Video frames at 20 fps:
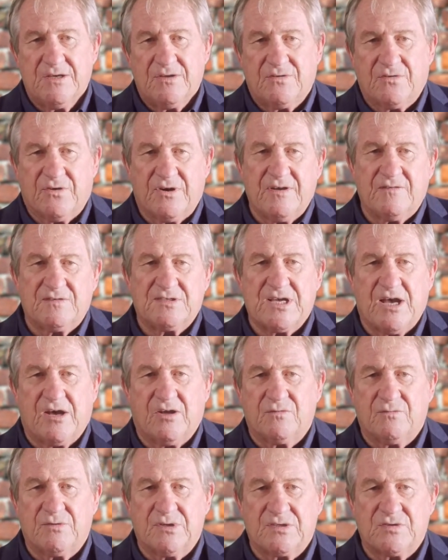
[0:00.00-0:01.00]
3 have
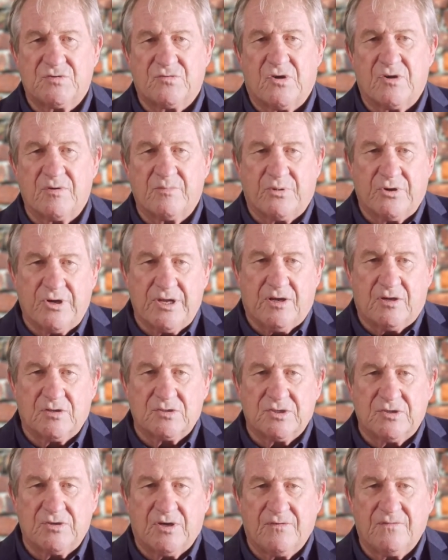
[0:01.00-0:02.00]
sold with strong
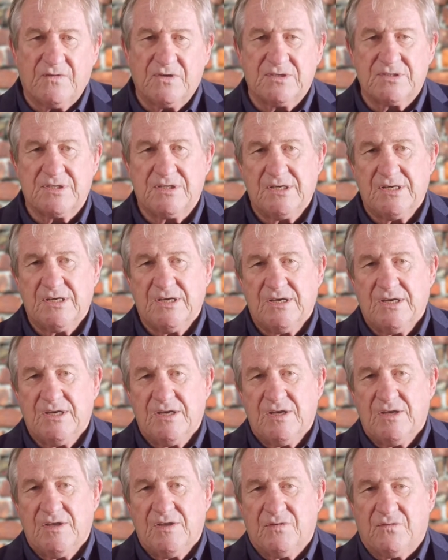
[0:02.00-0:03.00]
pre-auction offers,
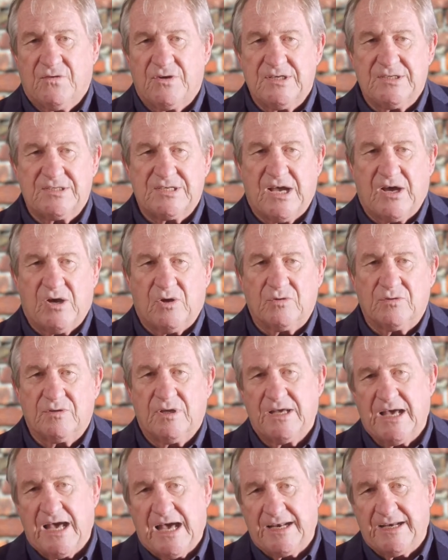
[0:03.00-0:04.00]
3 sold
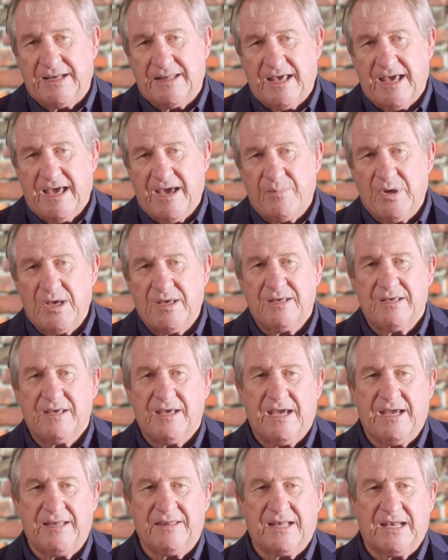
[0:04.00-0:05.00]
under the hammer,
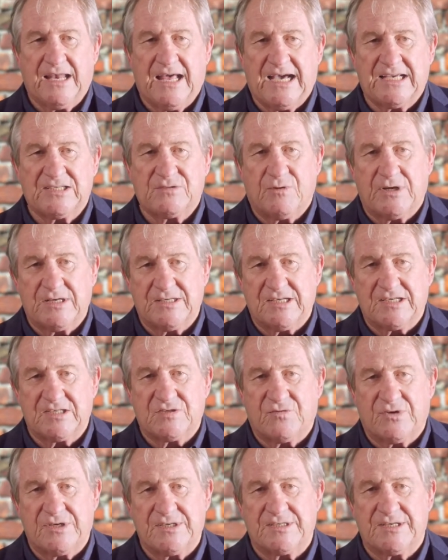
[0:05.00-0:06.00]
and the last one
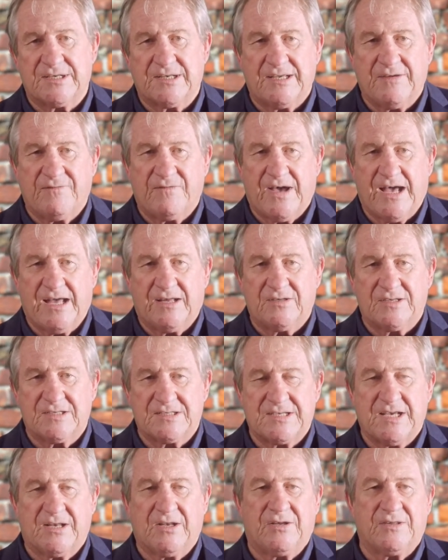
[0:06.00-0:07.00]
just recently failed to
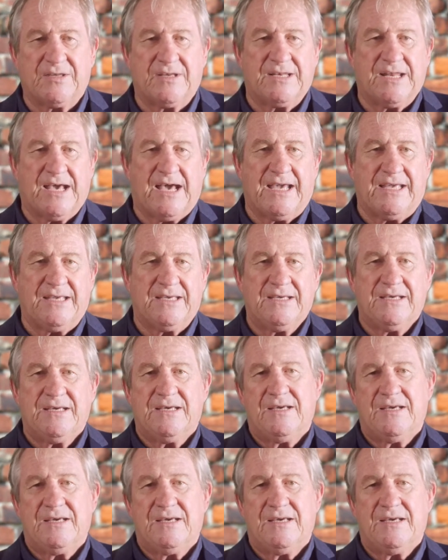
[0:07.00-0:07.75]
sell on the day.